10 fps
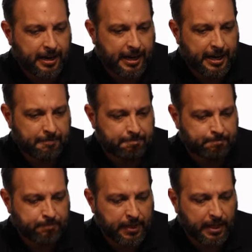
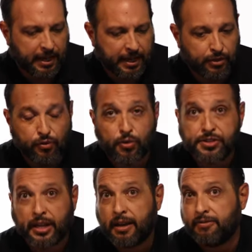And of course,
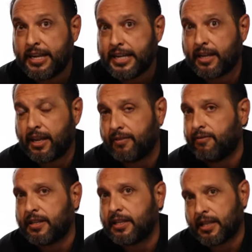they come heated
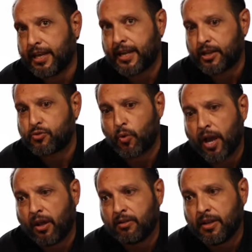and ventilated as
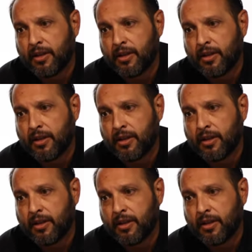well.